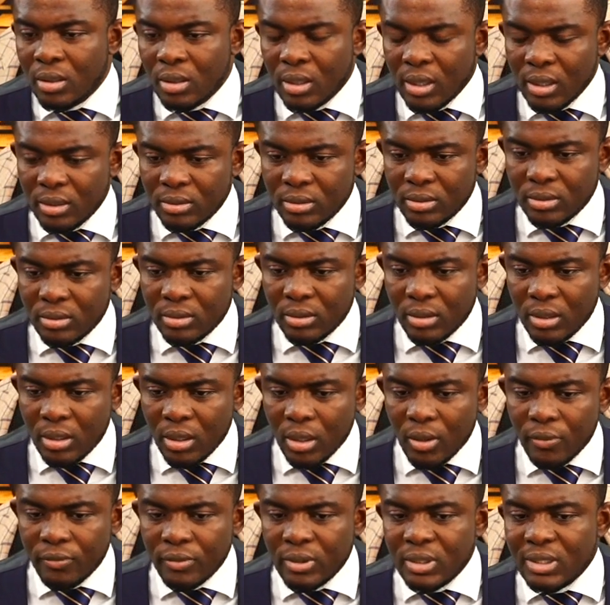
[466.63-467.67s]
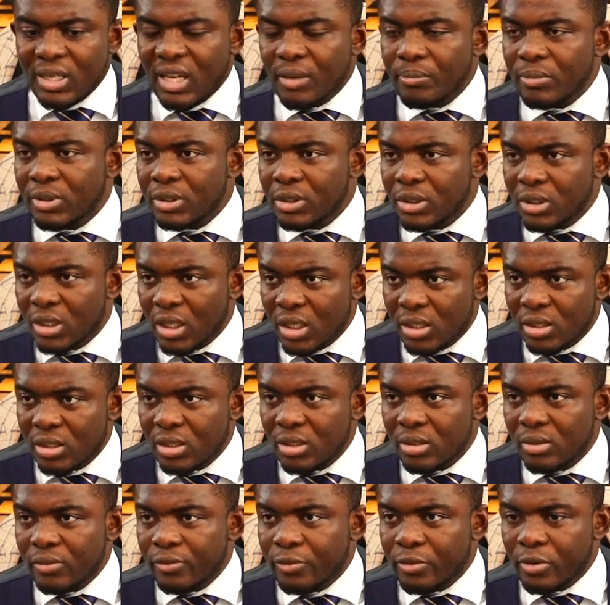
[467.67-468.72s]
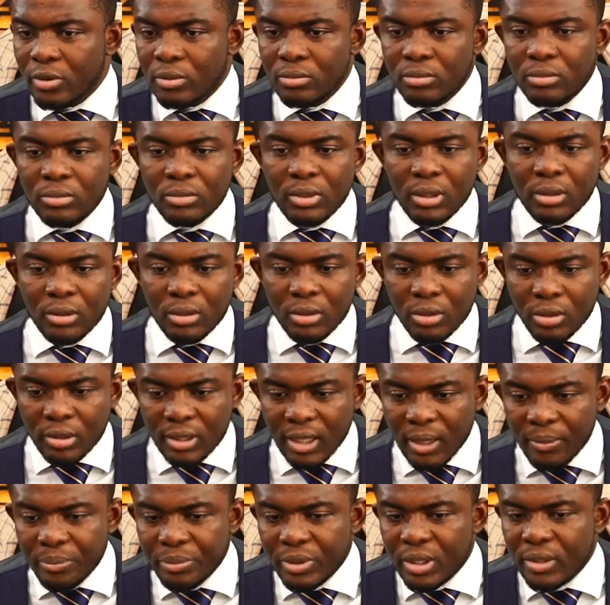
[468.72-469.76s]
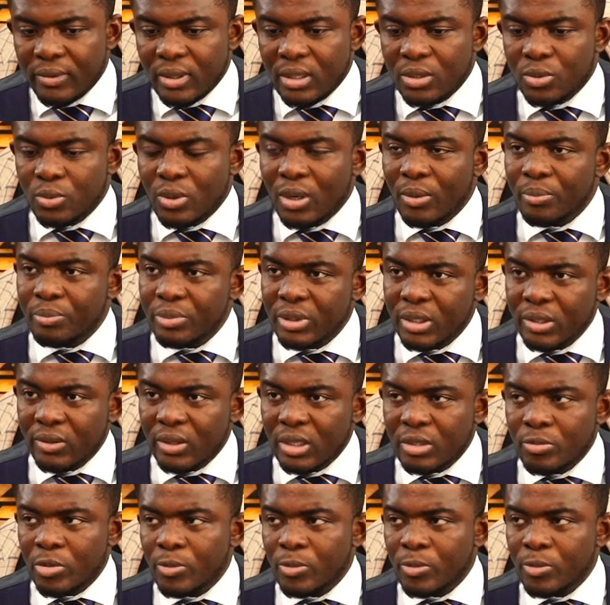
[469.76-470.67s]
and a lot of things have been changed from non-appearance to appearance.